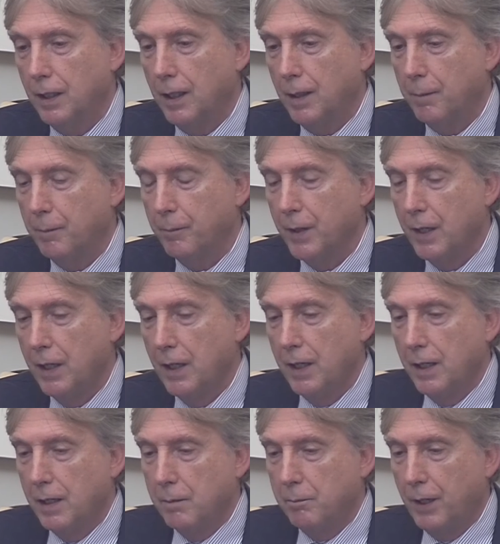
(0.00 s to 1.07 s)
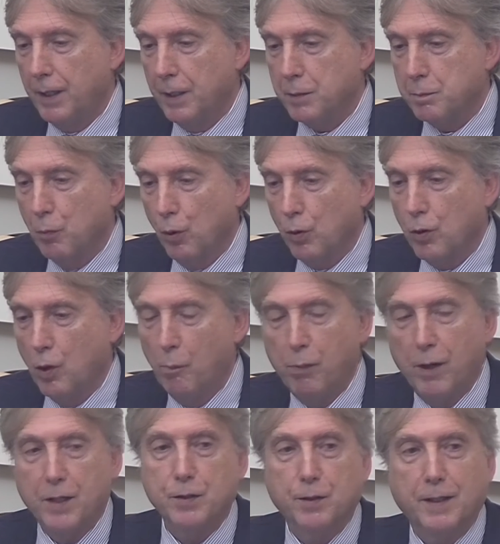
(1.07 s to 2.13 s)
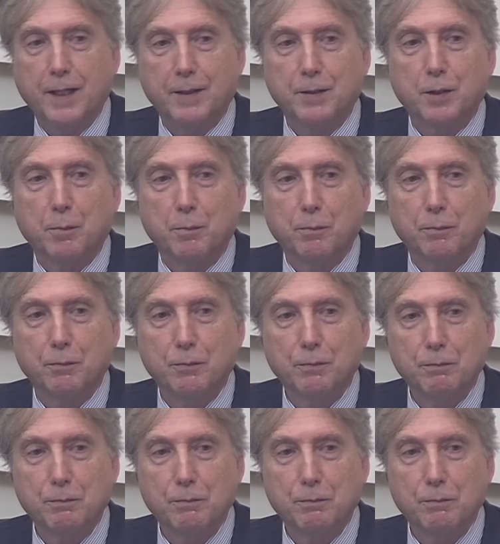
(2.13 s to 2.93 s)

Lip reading: But it's more complex to get them